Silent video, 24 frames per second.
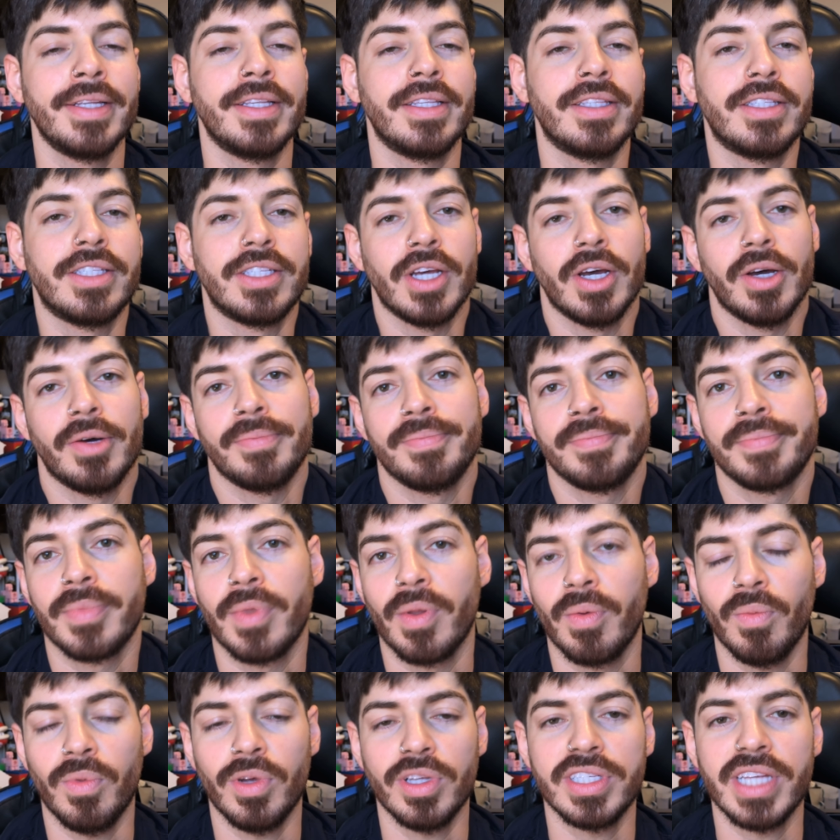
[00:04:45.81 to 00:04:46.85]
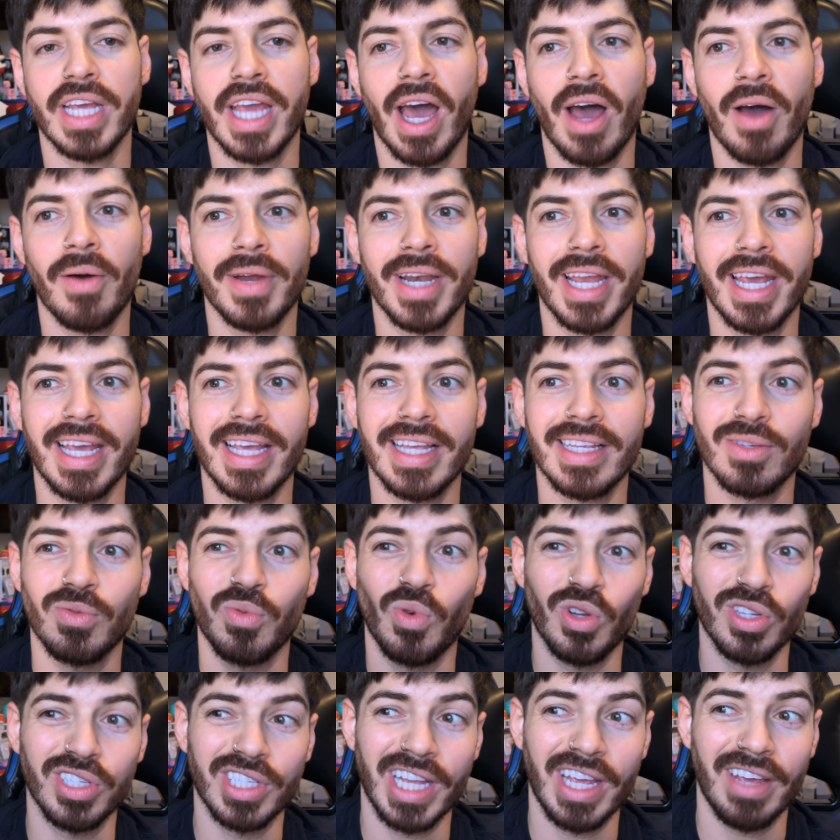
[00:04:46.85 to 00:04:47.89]
So we'll see how it is.
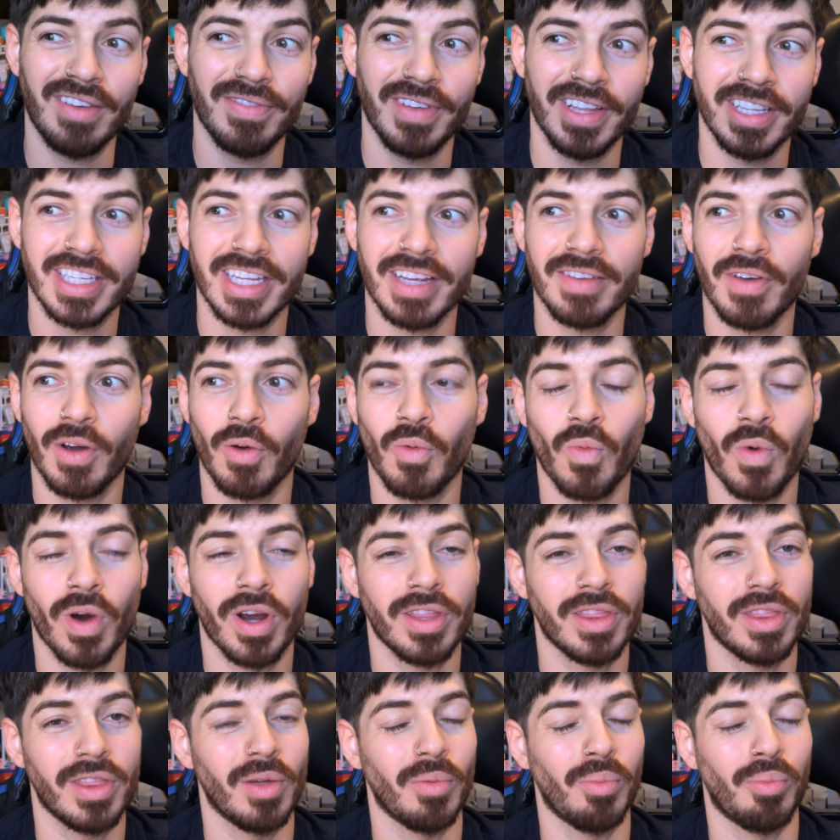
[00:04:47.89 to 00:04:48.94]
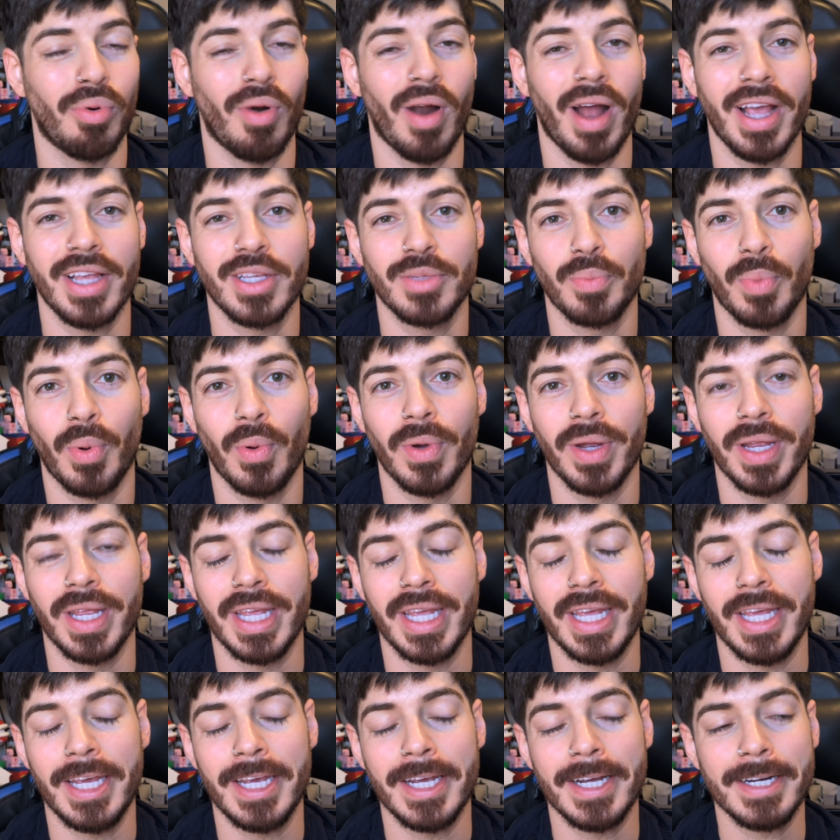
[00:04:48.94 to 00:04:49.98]
We'll see if it's even worth the price point
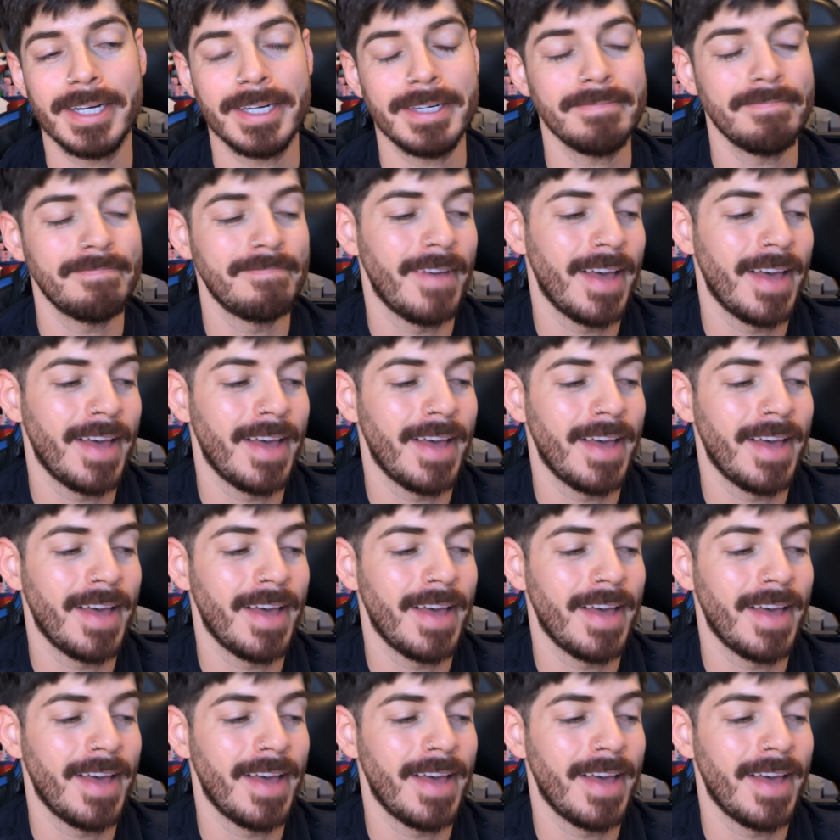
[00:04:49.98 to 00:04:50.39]
here.